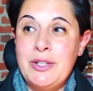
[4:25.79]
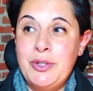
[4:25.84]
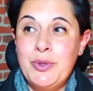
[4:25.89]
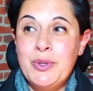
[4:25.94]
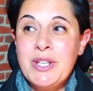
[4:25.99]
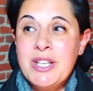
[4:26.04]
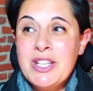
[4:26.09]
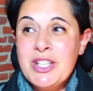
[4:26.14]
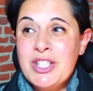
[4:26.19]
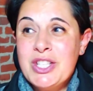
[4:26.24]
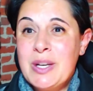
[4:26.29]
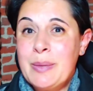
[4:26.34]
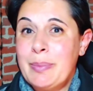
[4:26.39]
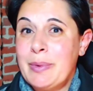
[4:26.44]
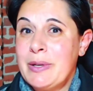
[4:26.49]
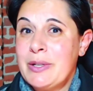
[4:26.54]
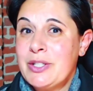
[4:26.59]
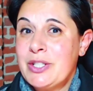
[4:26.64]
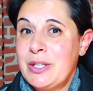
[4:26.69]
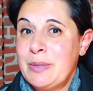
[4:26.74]
You can
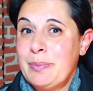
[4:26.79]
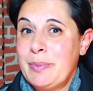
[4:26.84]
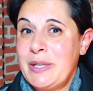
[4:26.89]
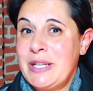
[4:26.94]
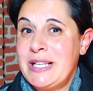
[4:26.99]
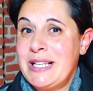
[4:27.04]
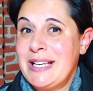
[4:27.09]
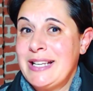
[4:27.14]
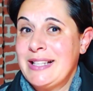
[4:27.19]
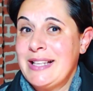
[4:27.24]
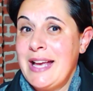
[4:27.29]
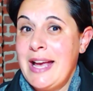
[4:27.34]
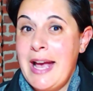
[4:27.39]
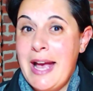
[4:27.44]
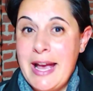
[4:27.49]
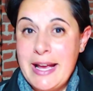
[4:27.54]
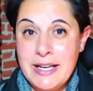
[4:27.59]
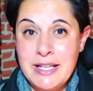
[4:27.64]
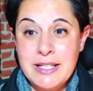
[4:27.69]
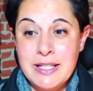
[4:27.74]
jump in at
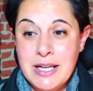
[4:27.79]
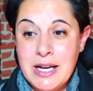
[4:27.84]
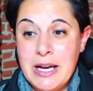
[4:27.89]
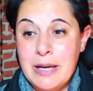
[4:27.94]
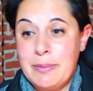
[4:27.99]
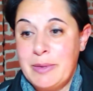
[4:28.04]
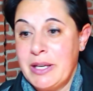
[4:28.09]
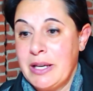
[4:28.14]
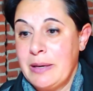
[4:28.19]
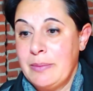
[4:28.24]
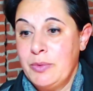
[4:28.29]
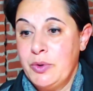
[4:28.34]
any time, Kim.